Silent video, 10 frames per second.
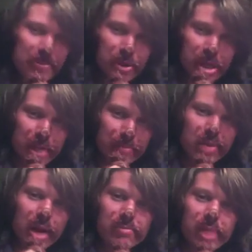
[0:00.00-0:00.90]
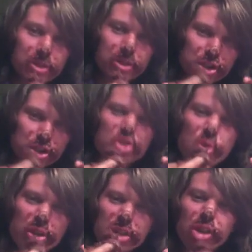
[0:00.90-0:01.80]
like I'm like
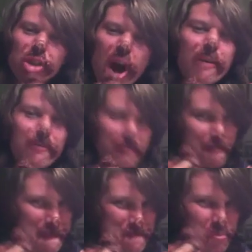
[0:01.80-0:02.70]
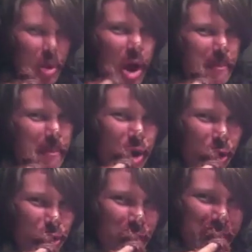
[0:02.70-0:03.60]
snorting love up my
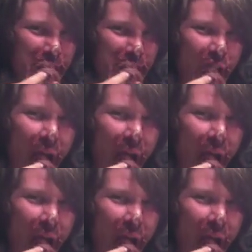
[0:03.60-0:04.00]
nose right now.